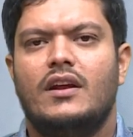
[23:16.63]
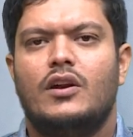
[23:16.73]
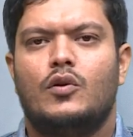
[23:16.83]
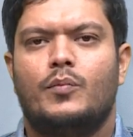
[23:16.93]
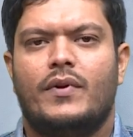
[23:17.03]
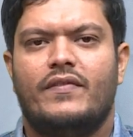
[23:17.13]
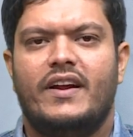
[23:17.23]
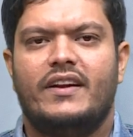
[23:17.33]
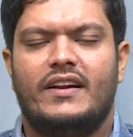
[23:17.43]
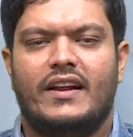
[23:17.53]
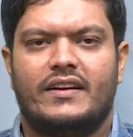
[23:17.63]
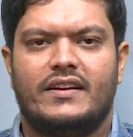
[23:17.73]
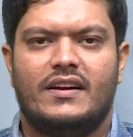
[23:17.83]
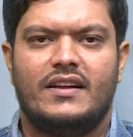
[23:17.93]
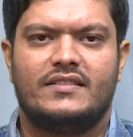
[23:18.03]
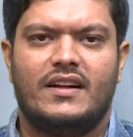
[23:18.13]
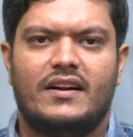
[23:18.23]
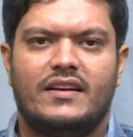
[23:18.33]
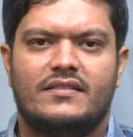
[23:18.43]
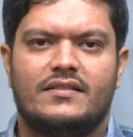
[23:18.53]
to prevent electrical
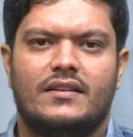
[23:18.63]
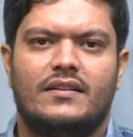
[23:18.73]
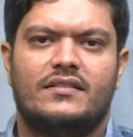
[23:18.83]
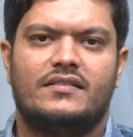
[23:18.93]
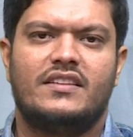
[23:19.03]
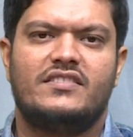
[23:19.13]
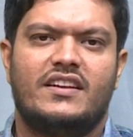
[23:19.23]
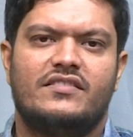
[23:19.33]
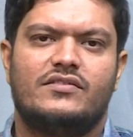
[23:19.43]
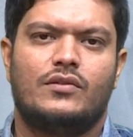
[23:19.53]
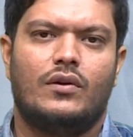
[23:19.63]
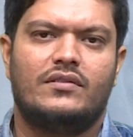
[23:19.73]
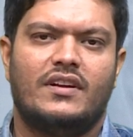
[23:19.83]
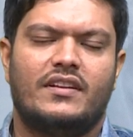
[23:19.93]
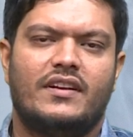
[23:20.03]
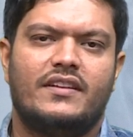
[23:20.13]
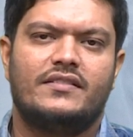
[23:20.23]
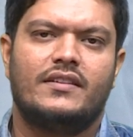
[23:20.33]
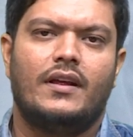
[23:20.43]
hazards such as short circuits,